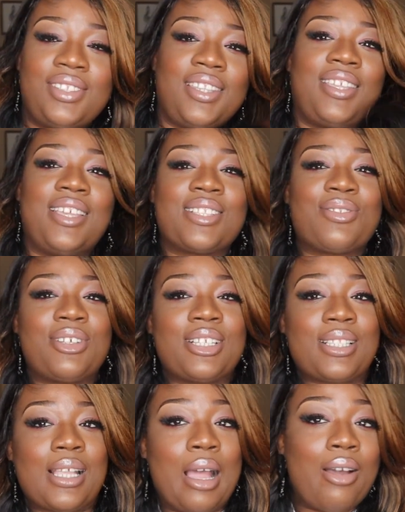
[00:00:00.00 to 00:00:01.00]
Guess what?
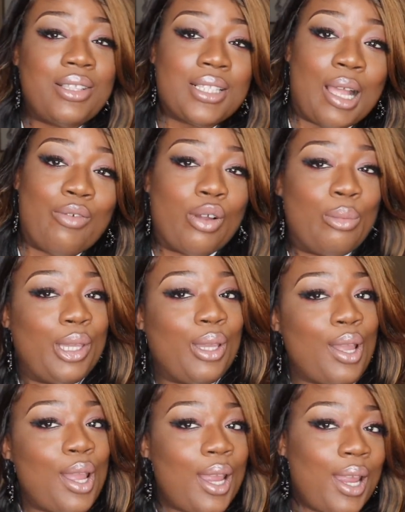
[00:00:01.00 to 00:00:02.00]
It's time for a big
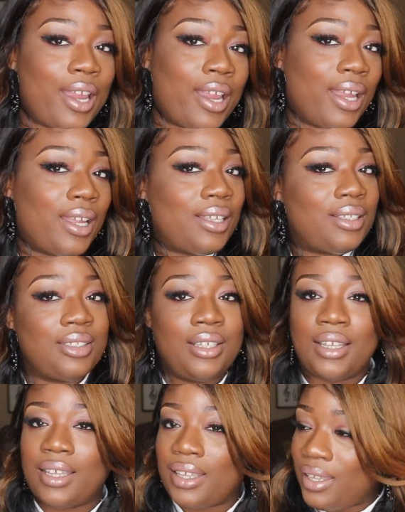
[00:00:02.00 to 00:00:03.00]
hair
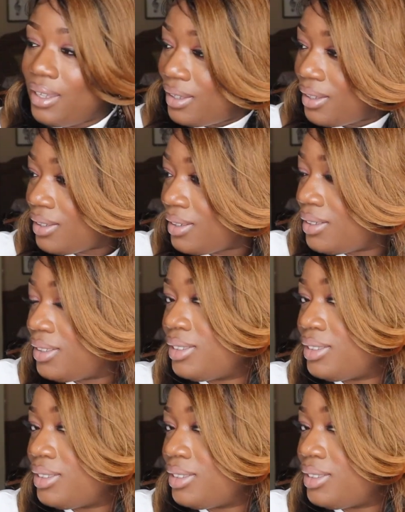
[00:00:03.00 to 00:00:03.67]
again.